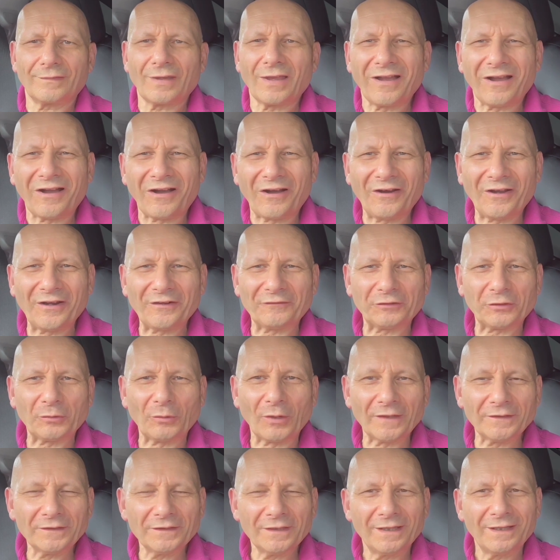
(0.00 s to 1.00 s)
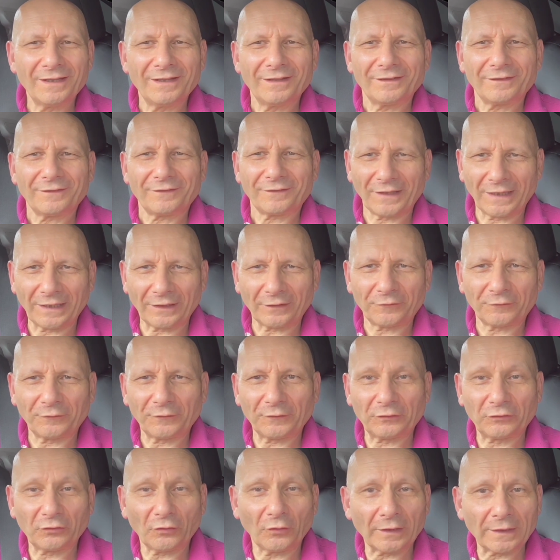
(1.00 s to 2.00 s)
Hi everyone, thanks for
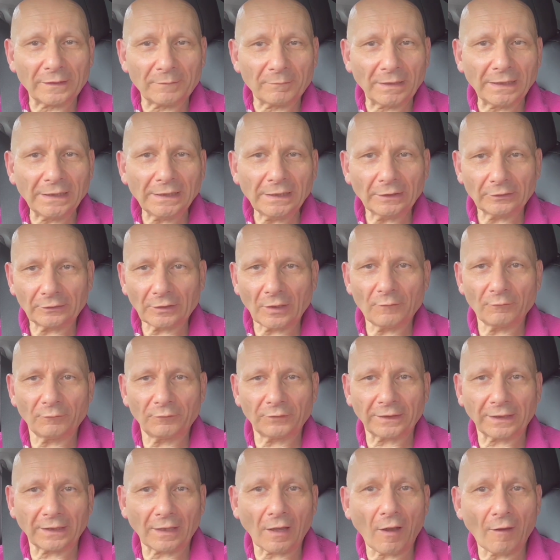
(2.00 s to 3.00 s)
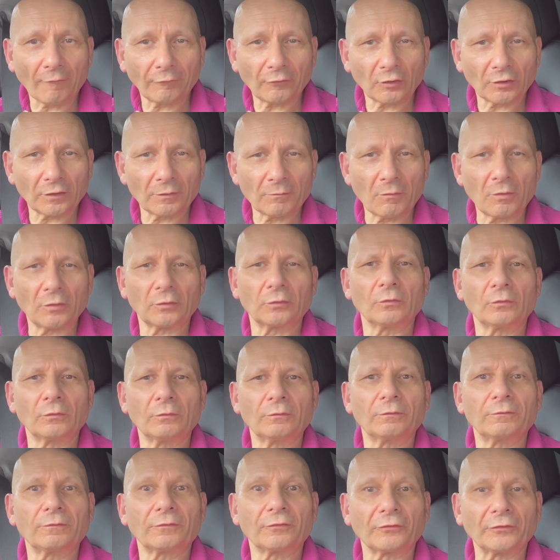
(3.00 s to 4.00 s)
joining me. Don't forget, I've got a Model
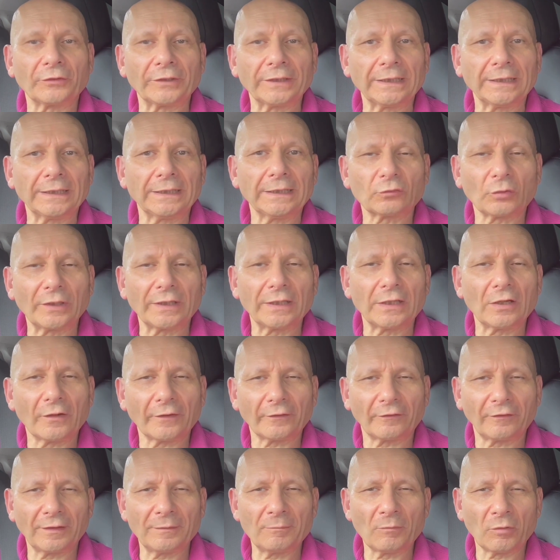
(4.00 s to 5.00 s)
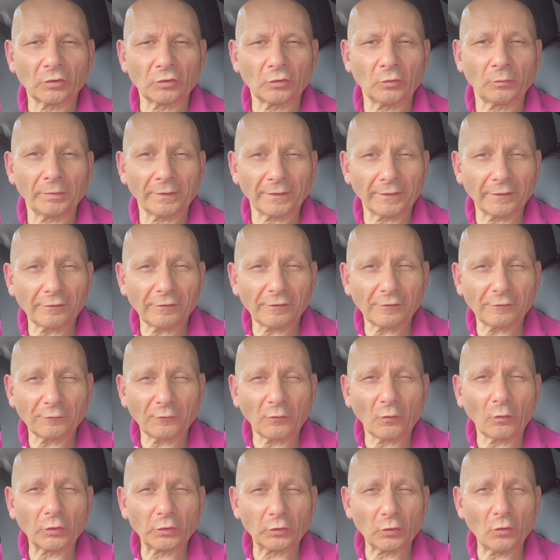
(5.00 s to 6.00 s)
3 2019 model, but this is
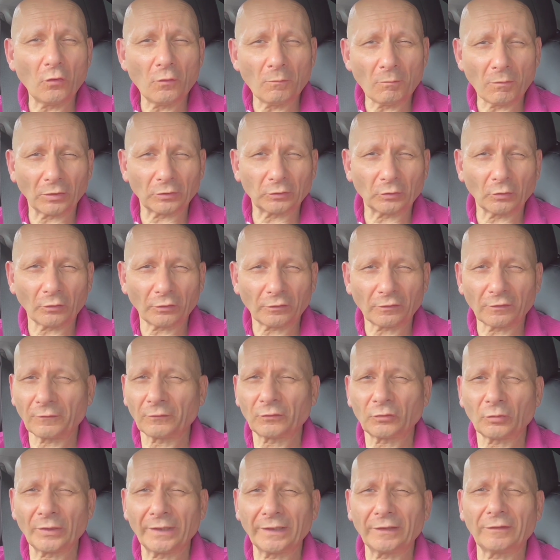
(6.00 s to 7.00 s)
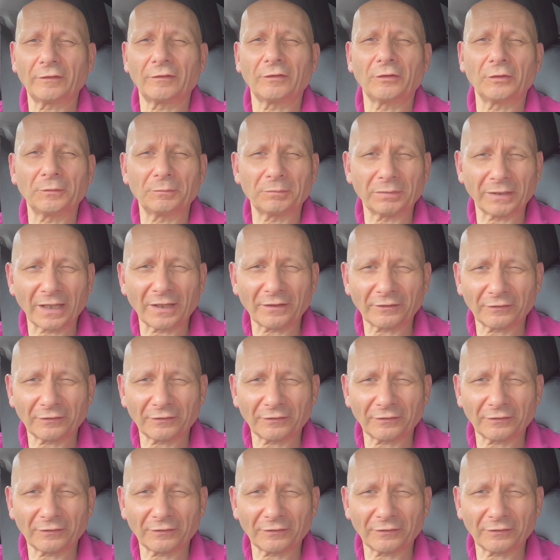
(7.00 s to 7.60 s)
for your models of 22 plus